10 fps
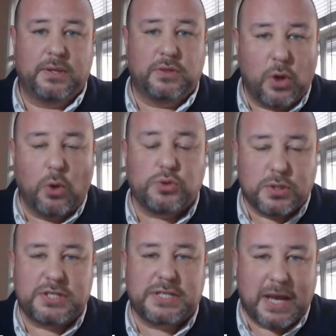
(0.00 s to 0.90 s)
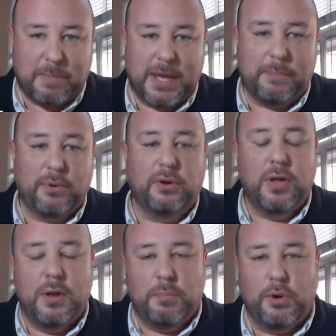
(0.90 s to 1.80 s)
Those are the same people
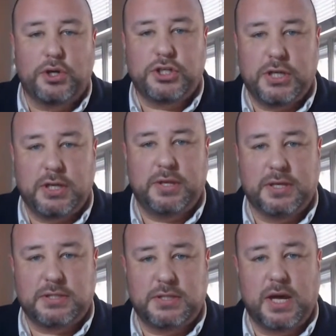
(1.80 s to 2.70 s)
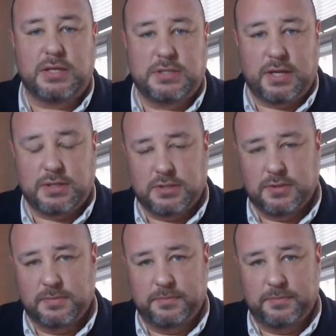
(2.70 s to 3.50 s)
pushing this nonsense.